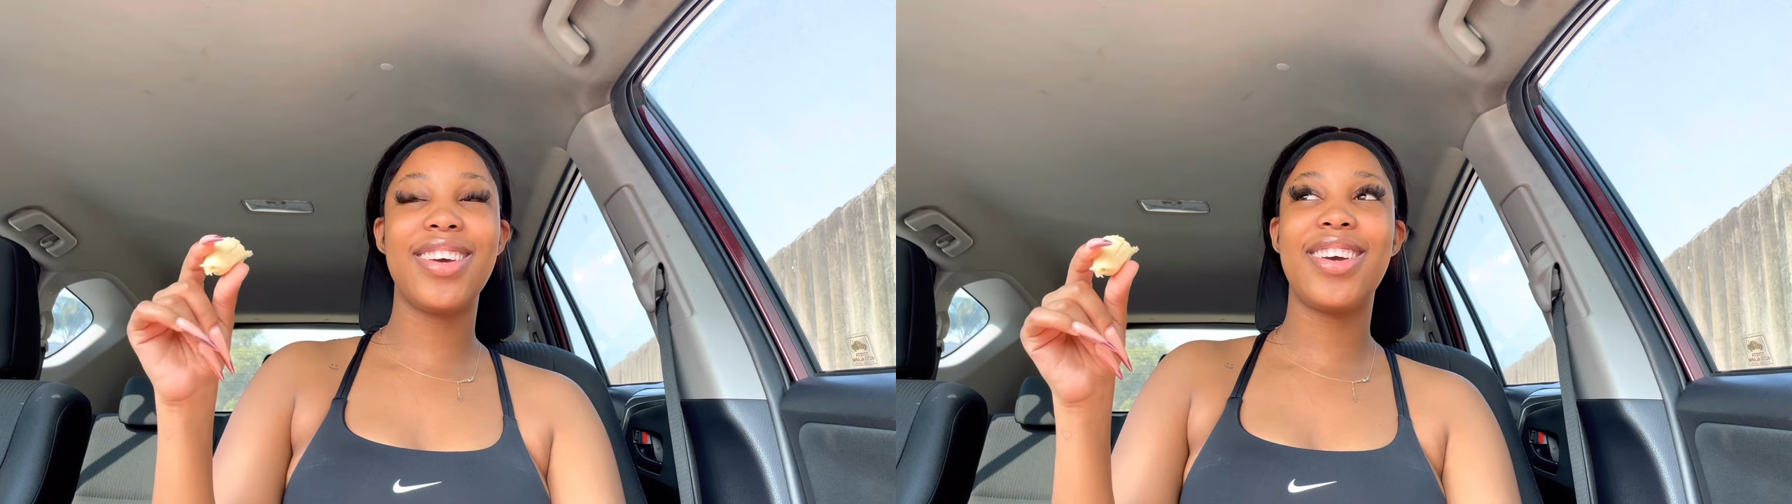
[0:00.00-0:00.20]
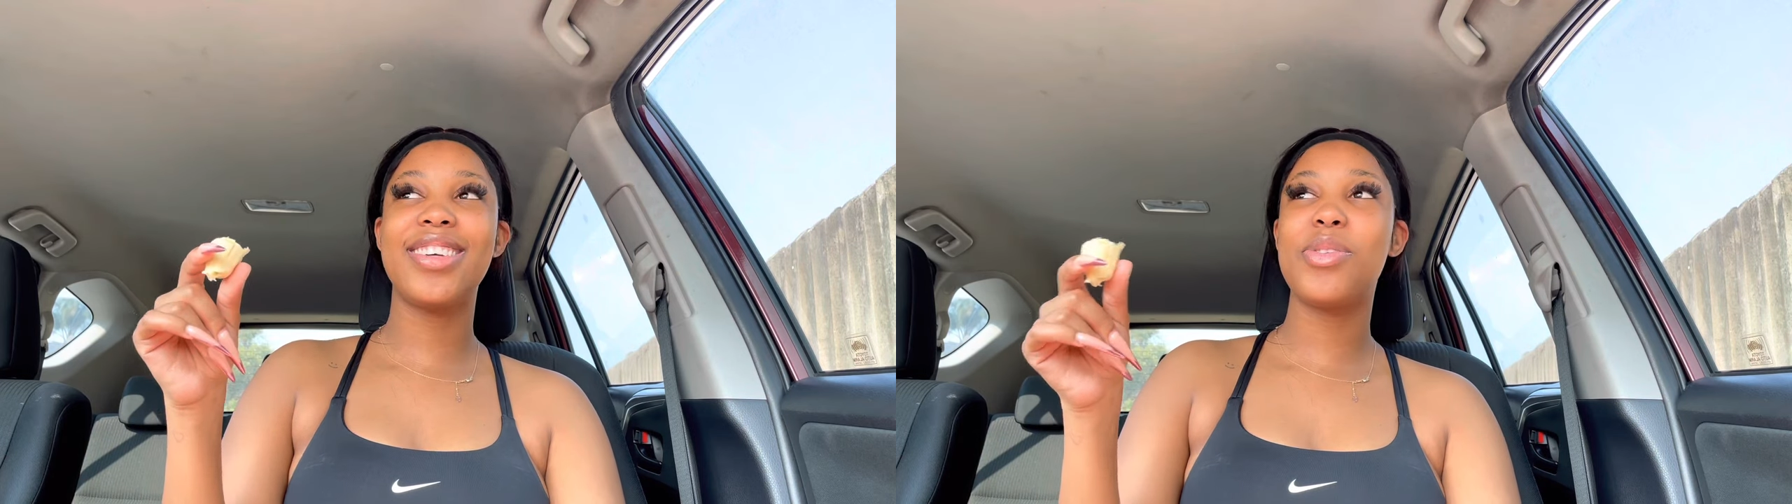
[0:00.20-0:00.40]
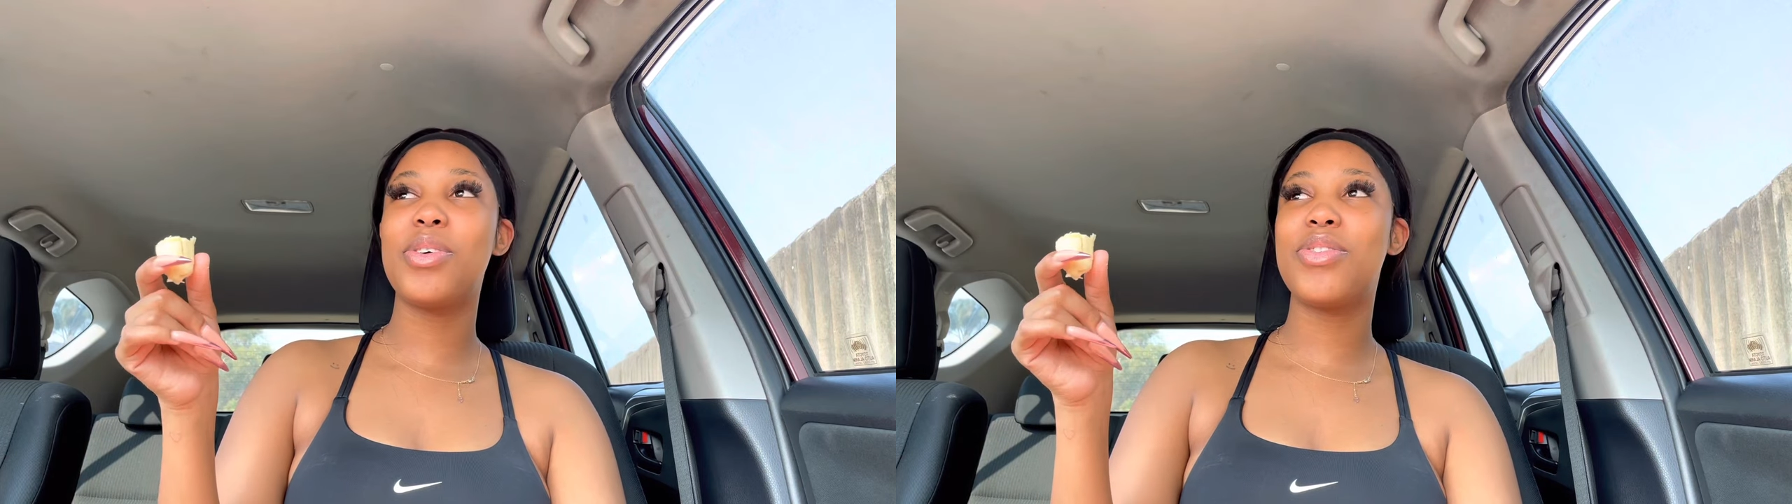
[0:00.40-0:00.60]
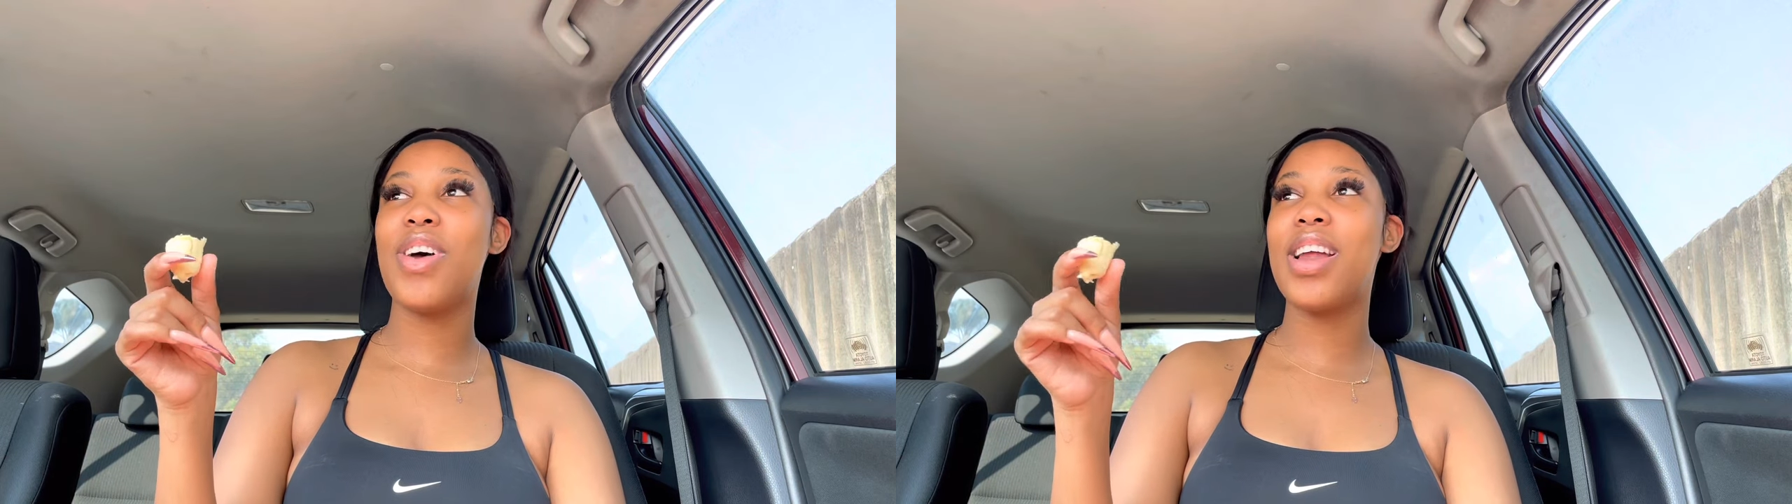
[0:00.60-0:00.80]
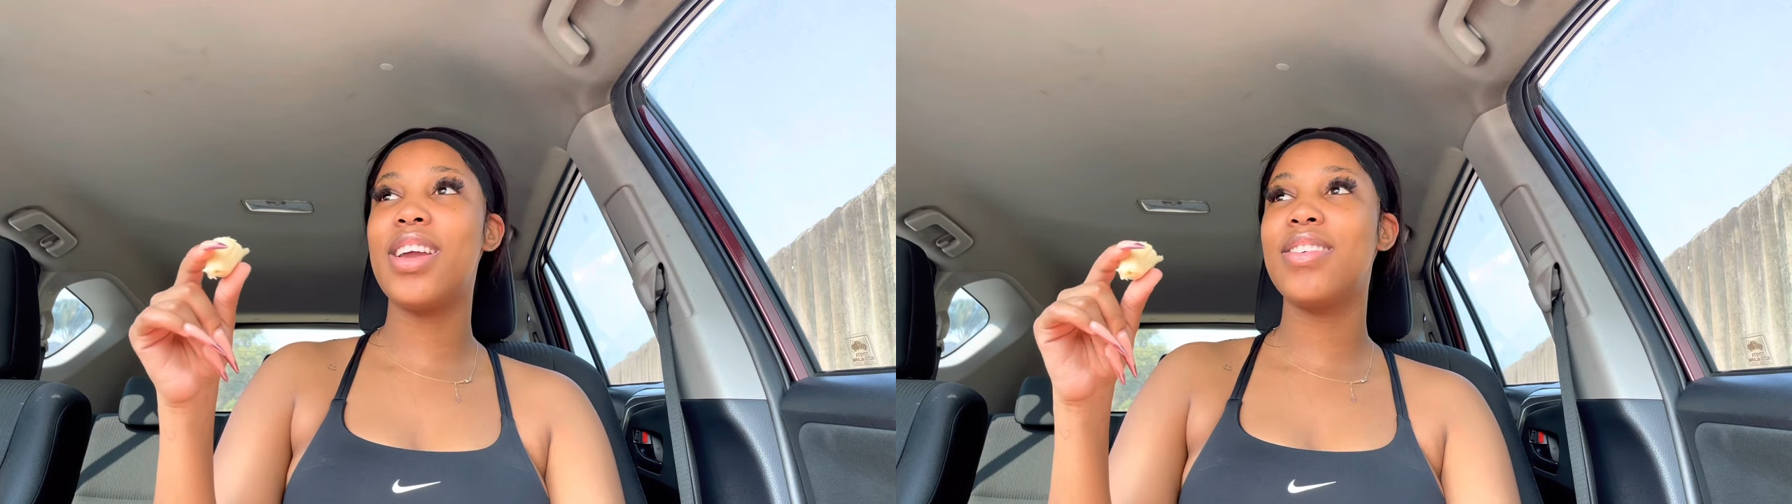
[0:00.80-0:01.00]
because it was
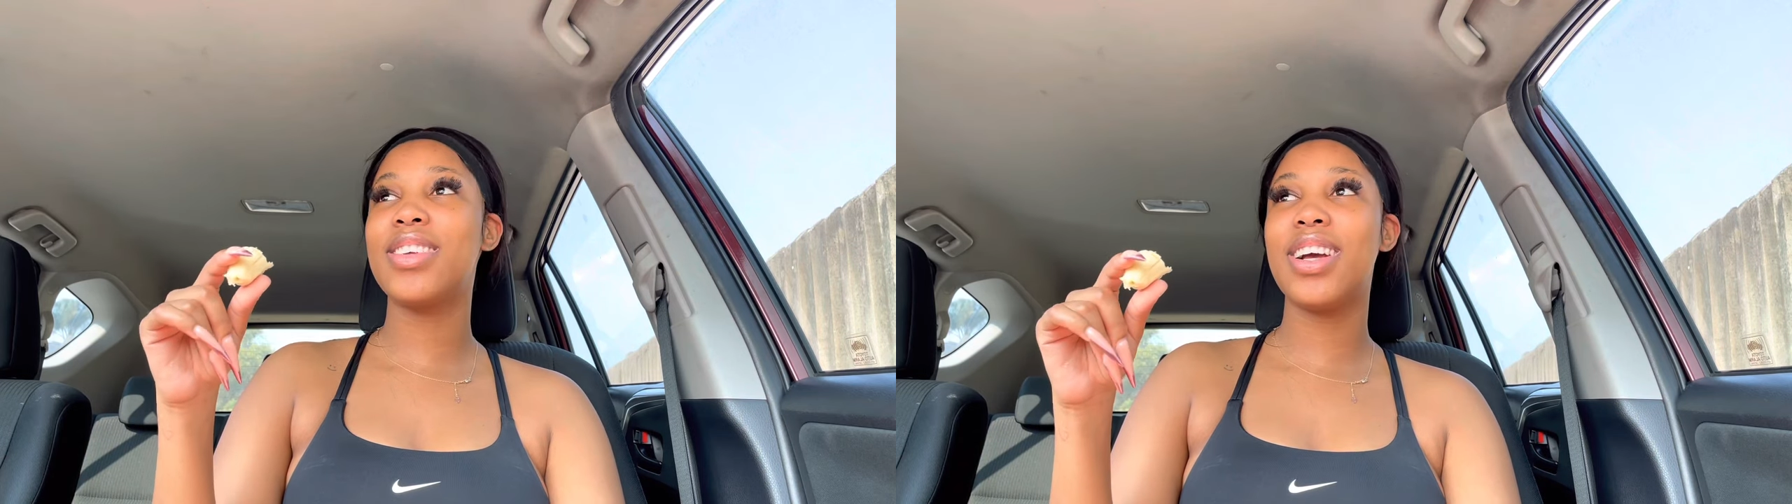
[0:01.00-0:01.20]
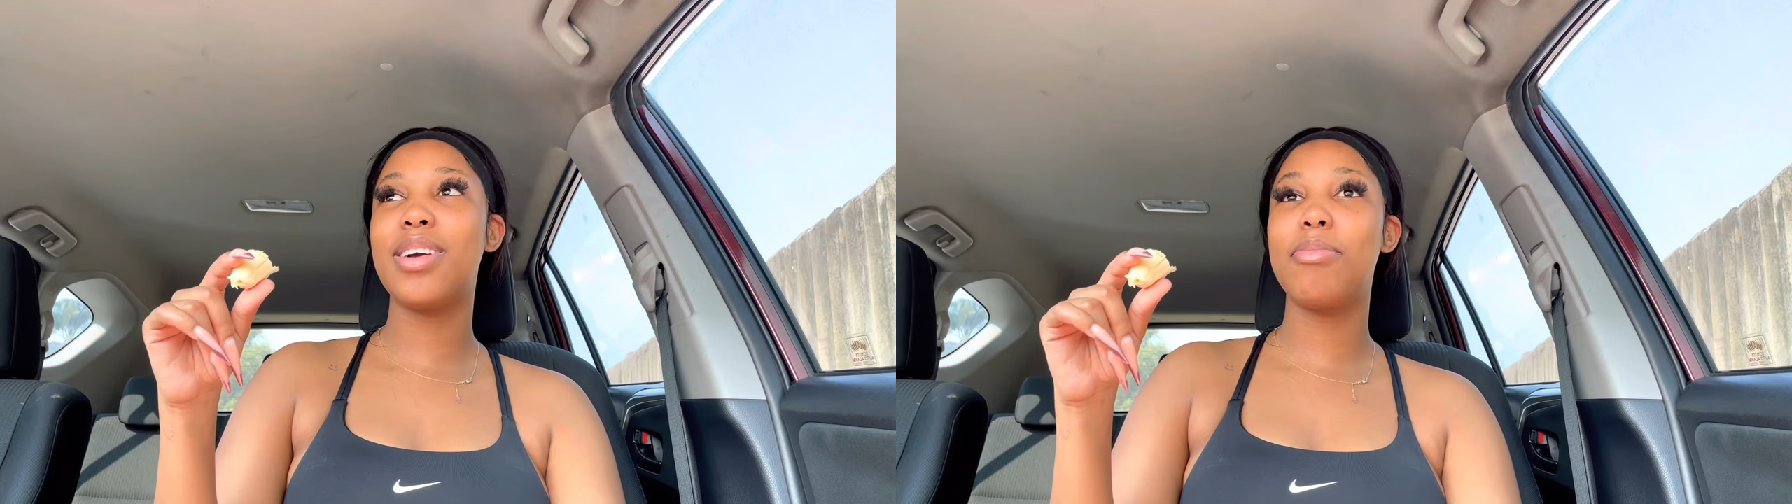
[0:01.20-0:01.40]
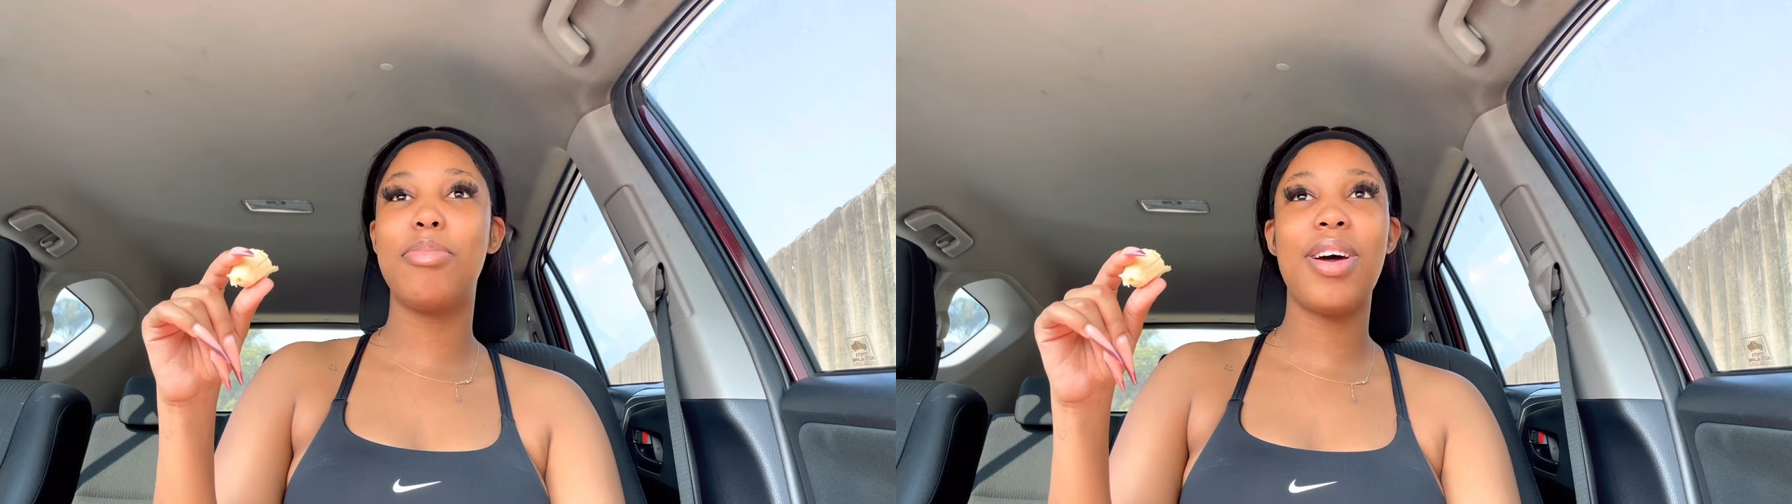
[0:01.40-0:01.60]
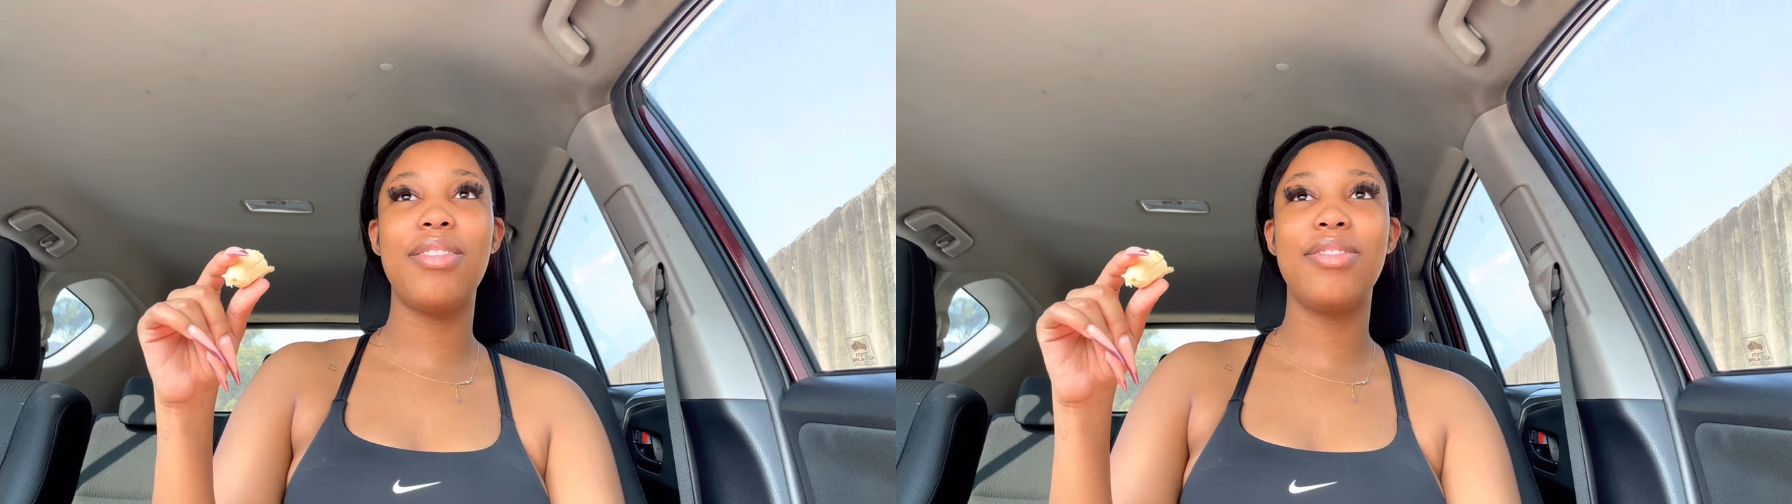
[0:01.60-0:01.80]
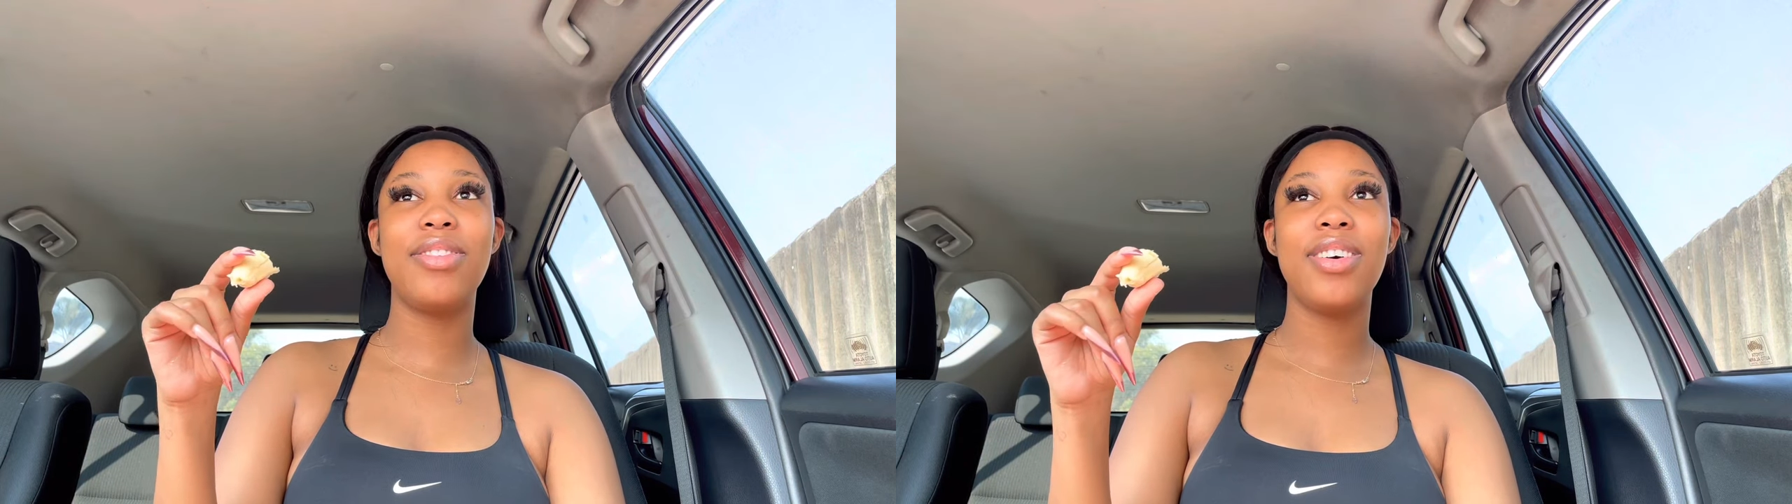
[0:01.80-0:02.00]
funny. It was like, bruv,